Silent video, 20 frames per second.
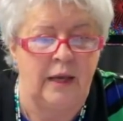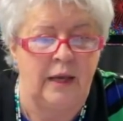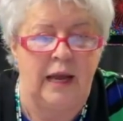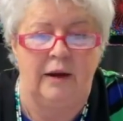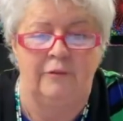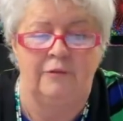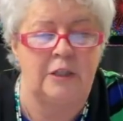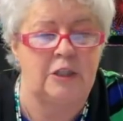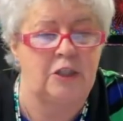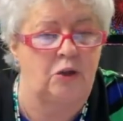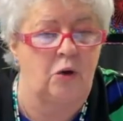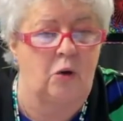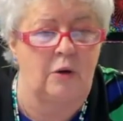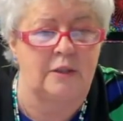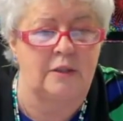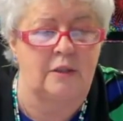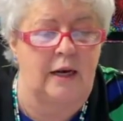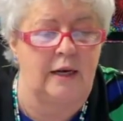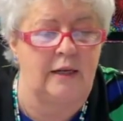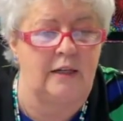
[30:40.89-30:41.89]
Every
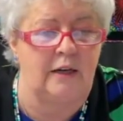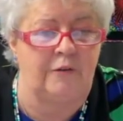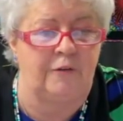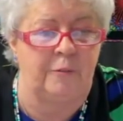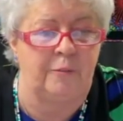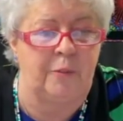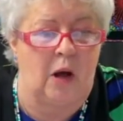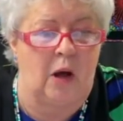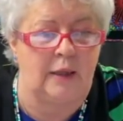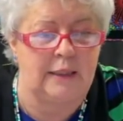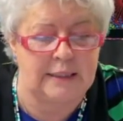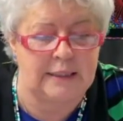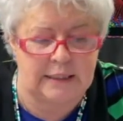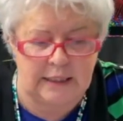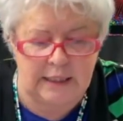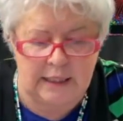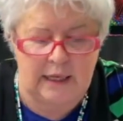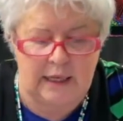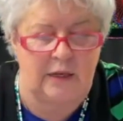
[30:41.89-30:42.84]
store's got a different policy